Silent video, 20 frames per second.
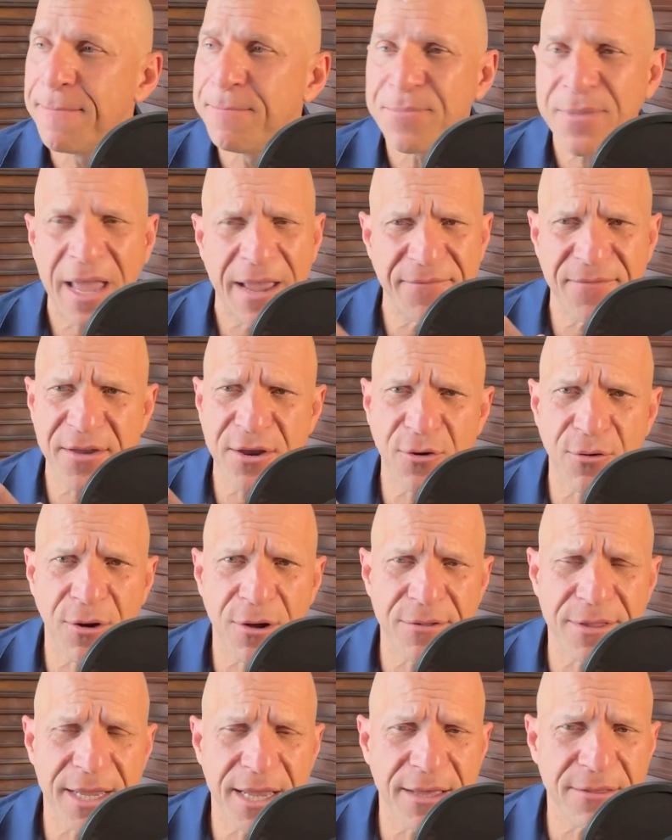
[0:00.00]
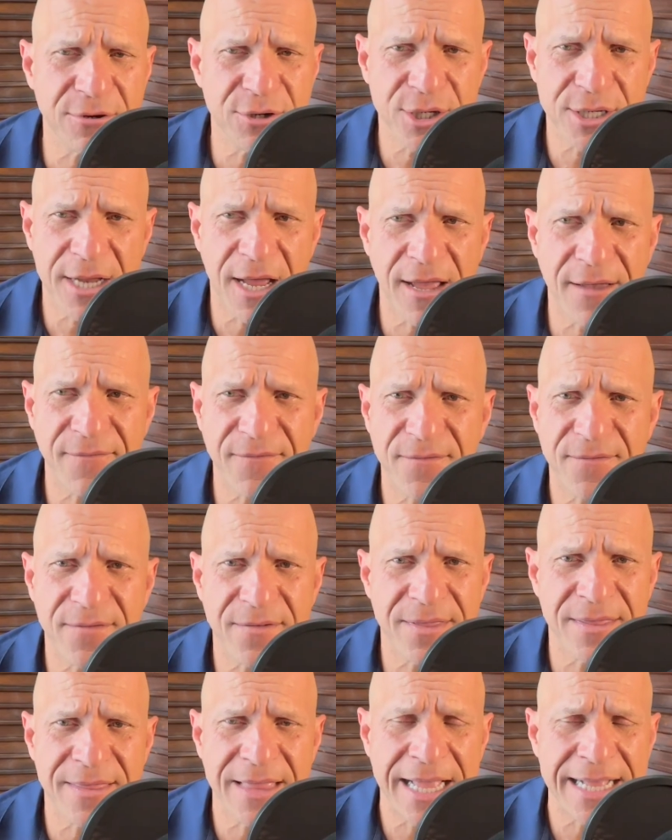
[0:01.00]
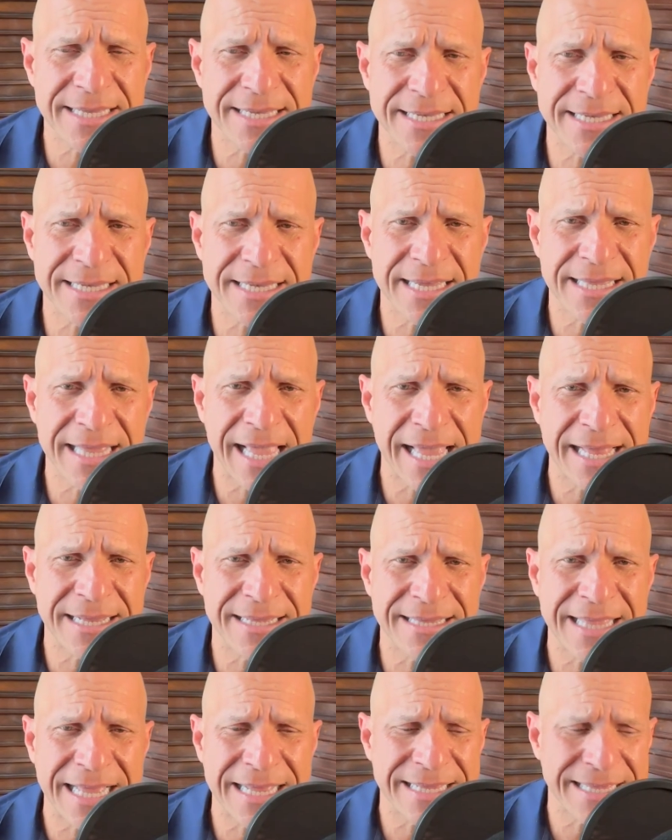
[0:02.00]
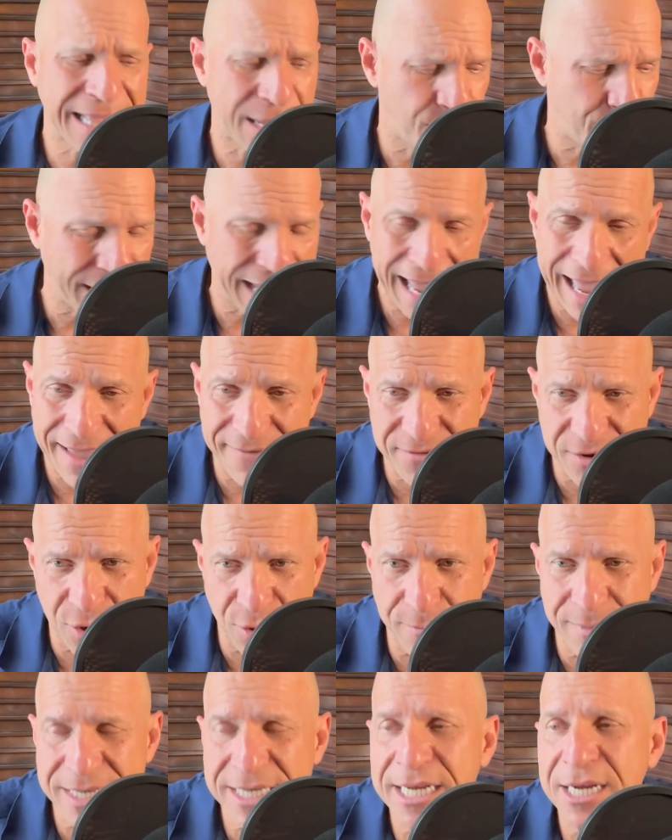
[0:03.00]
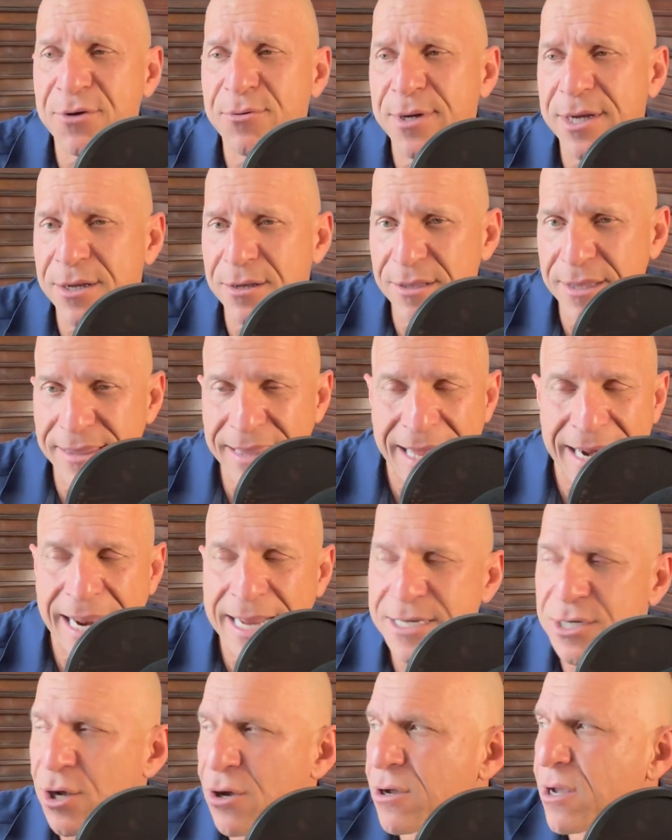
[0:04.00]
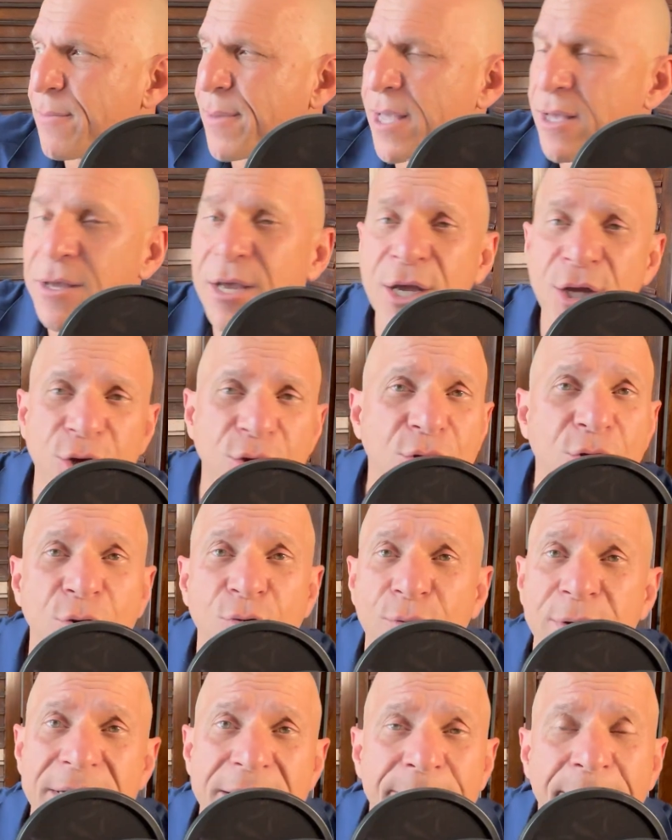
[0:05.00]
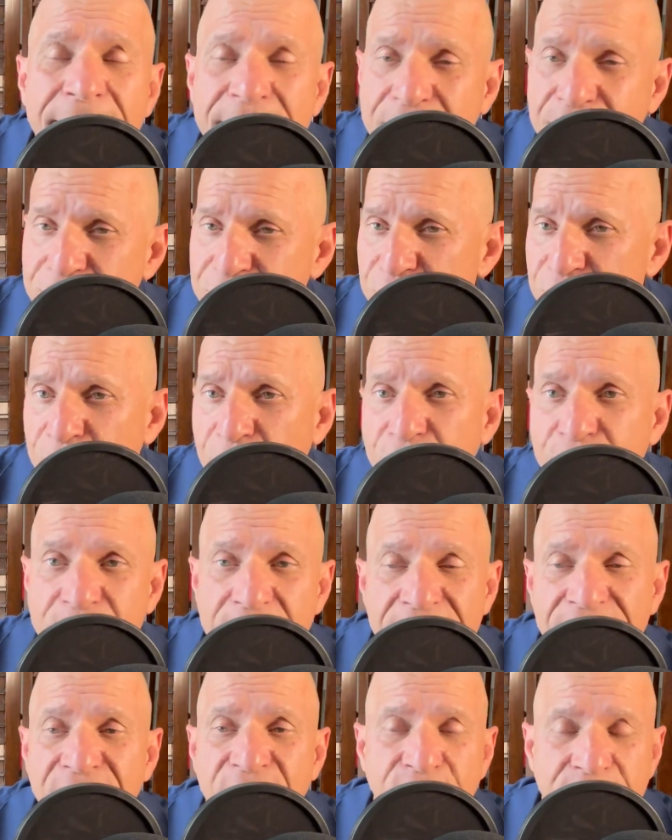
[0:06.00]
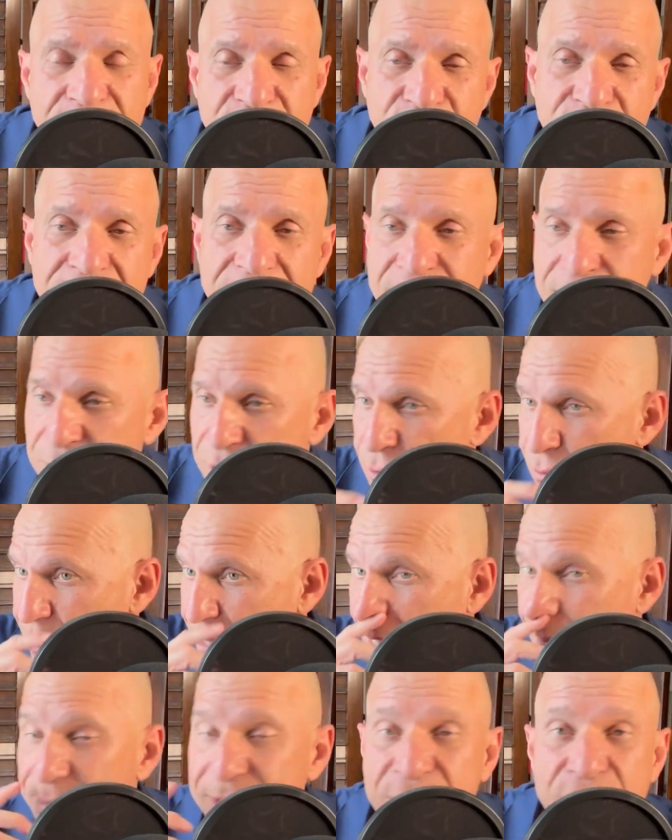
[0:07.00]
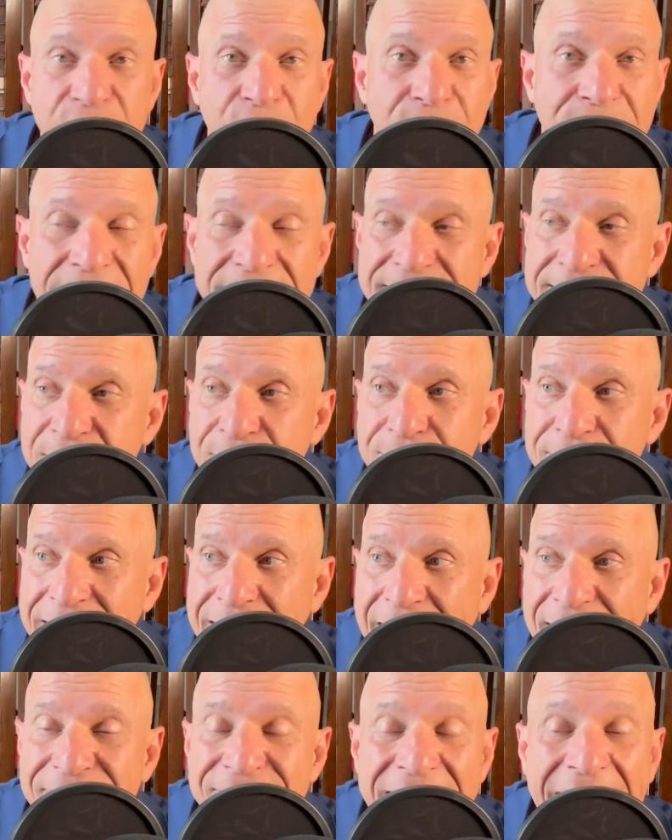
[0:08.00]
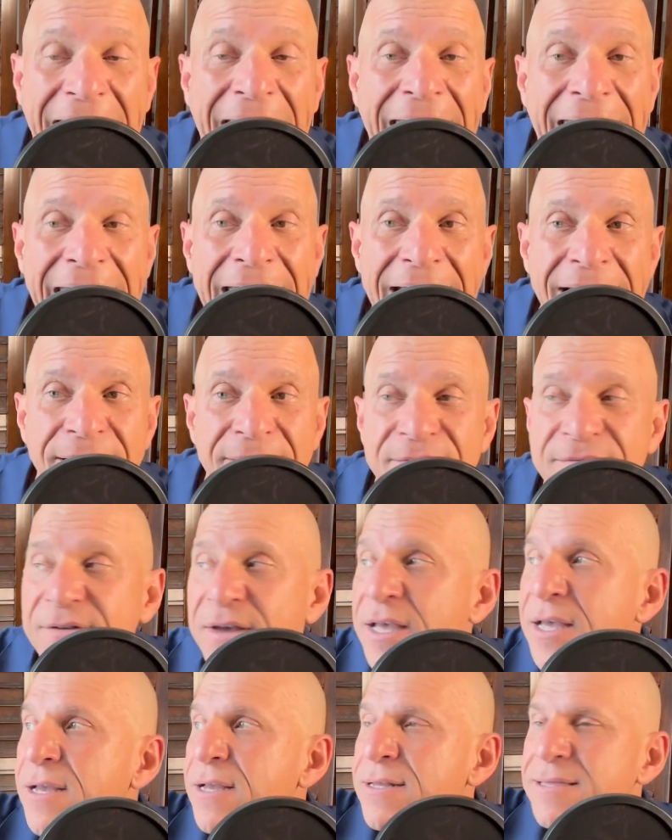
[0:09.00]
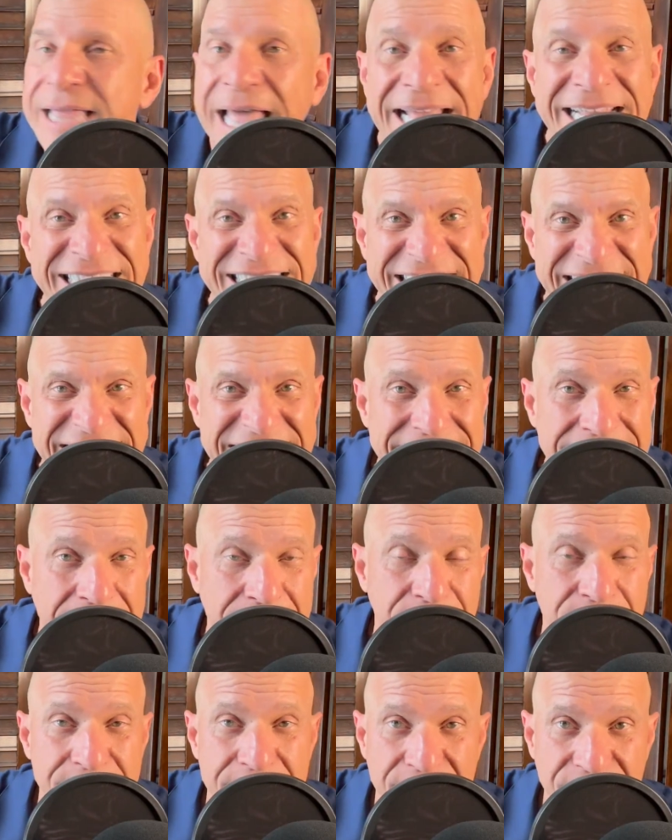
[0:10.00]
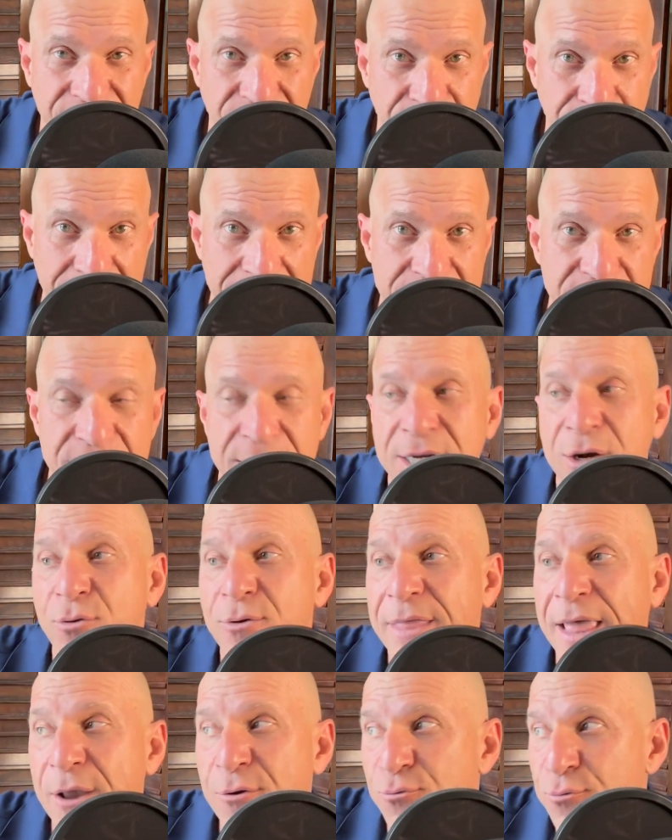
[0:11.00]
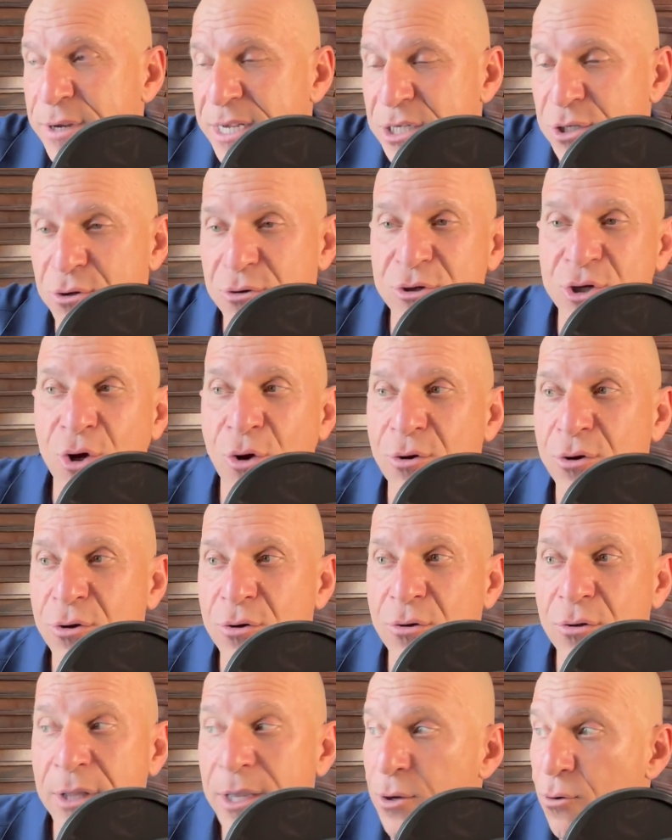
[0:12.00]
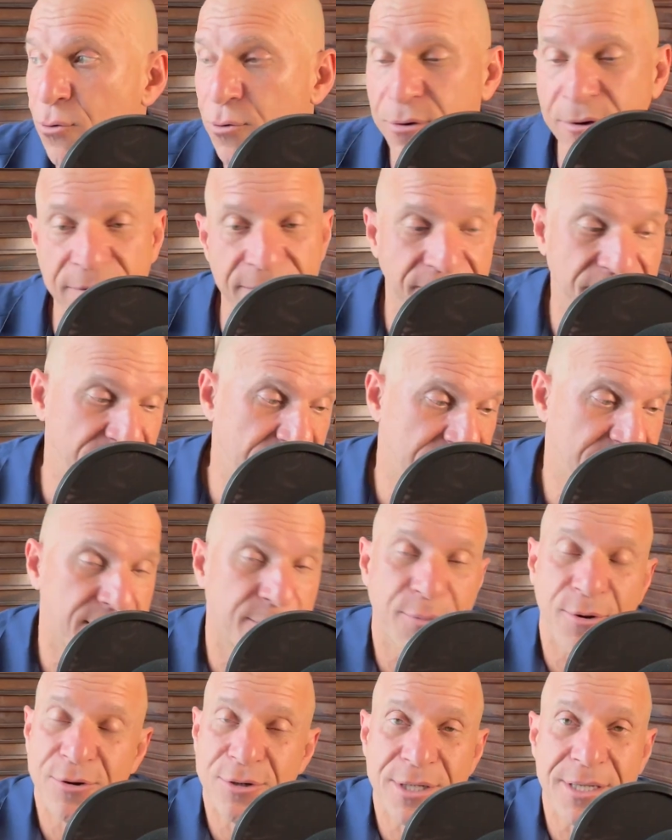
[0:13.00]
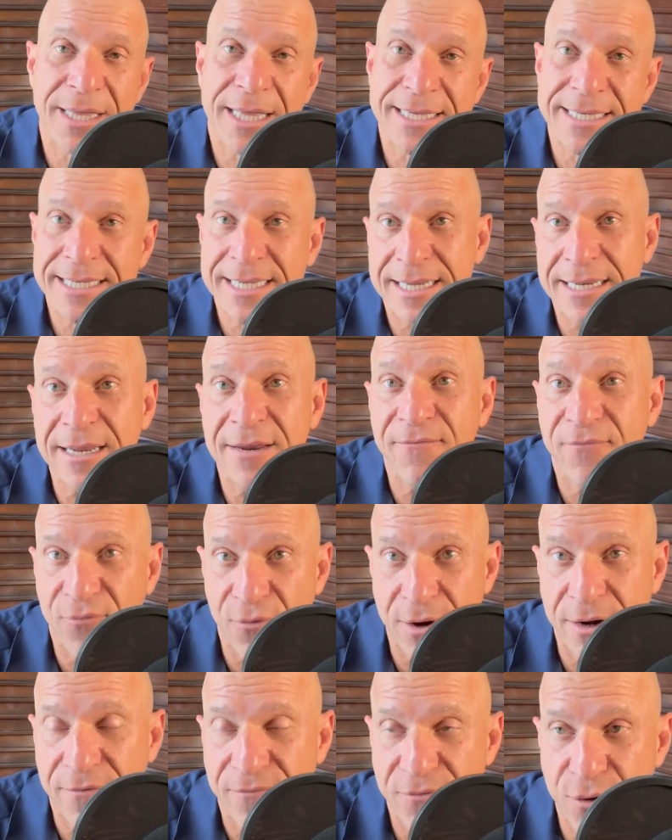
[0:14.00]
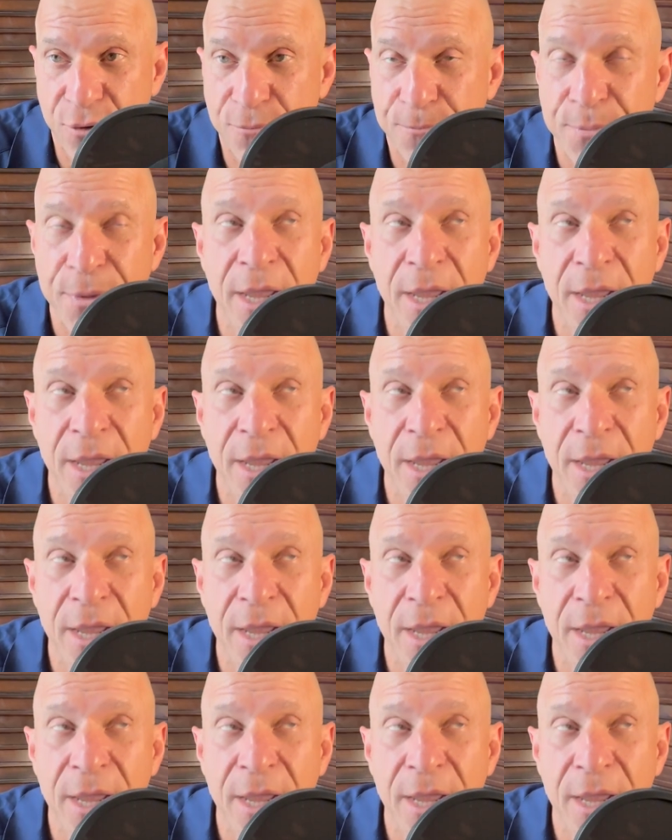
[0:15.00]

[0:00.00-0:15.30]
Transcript: I figure all the other stuff that we have in our material and that I talk about, you can go read about on your own if you're interested in doing that. But you don't necessarily have to have that detailed information or that research article in order to fix the person that's sitting in front of you.